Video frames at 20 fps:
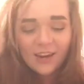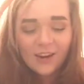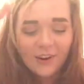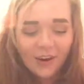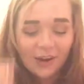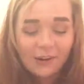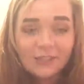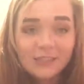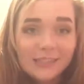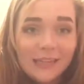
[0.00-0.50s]

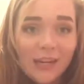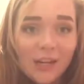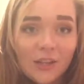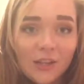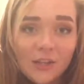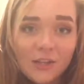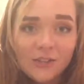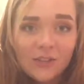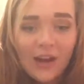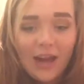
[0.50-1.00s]
crouched down on
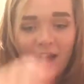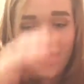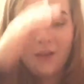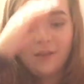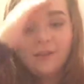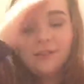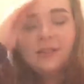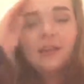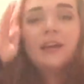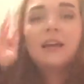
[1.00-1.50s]
the
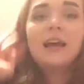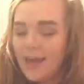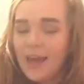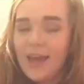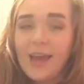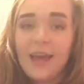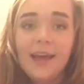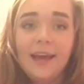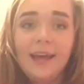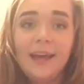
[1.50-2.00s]
ground,
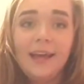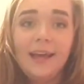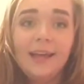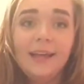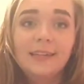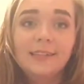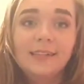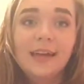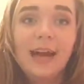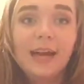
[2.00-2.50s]

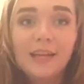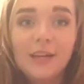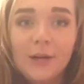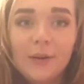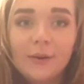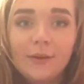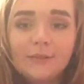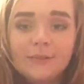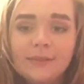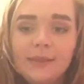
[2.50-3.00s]
and I
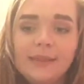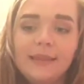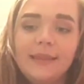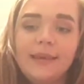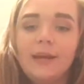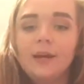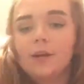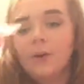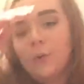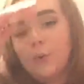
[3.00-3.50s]
noticed that
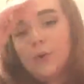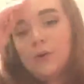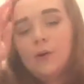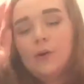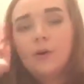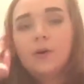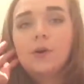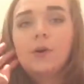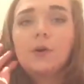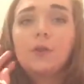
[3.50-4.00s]
there
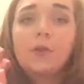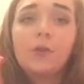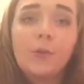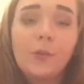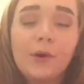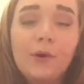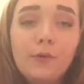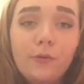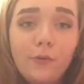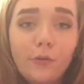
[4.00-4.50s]
were
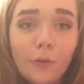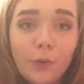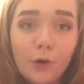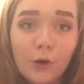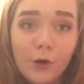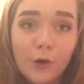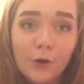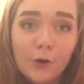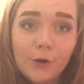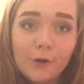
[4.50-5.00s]
3 or 4
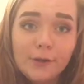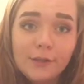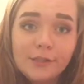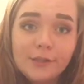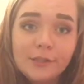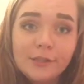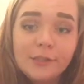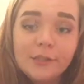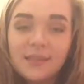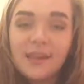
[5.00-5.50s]

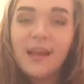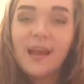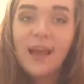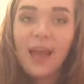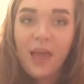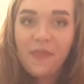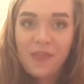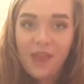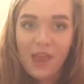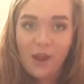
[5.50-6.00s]
girls,
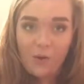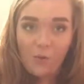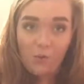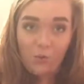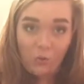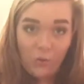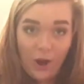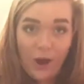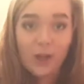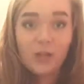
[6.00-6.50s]
and they
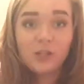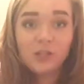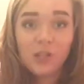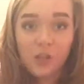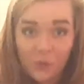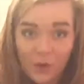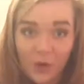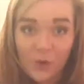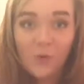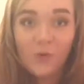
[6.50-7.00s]
were
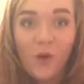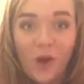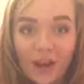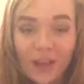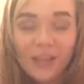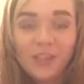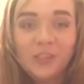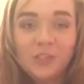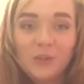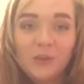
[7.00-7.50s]
actually
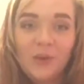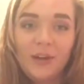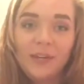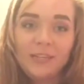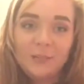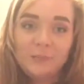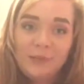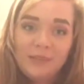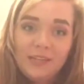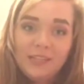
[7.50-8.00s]
running to
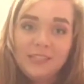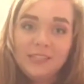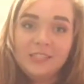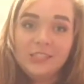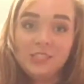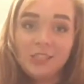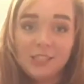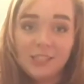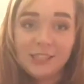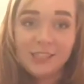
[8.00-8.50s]
us
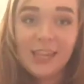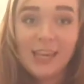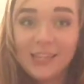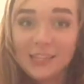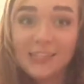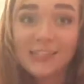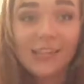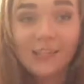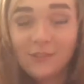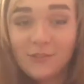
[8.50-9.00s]
because they
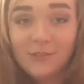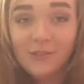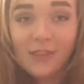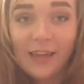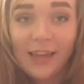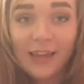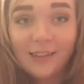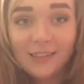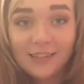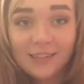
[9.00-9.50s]
said
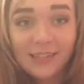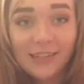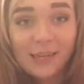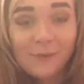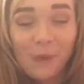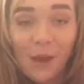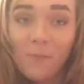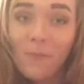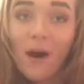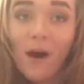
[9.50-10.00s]
they had seen
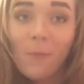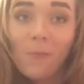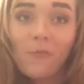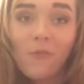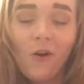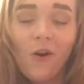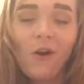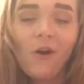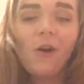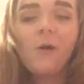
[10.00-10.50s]
my mom
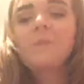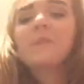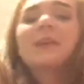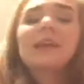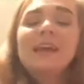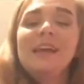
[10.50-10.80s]
fall,